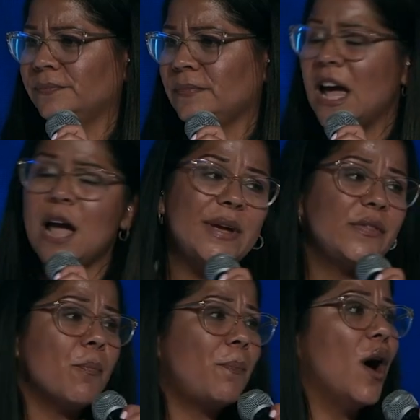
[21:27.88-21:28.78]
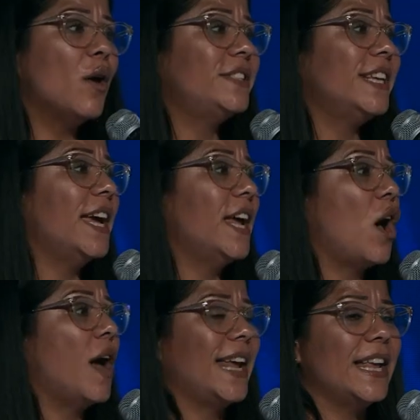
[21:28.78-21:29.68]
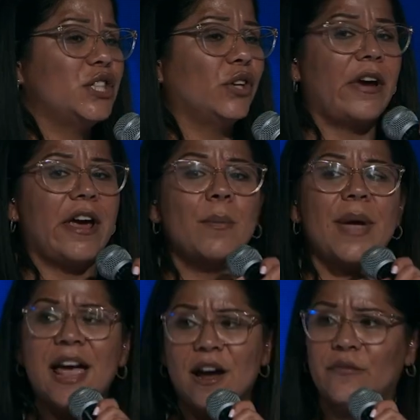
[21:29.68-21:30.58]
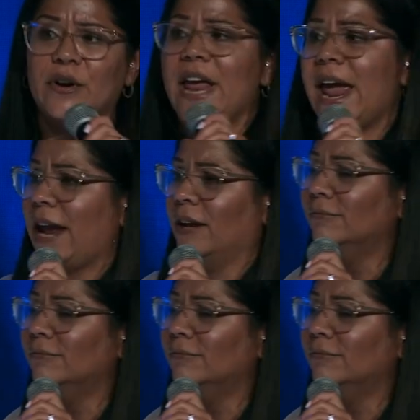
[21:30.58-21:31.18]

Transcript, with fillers: I mean, they're posting it on Instagram every day.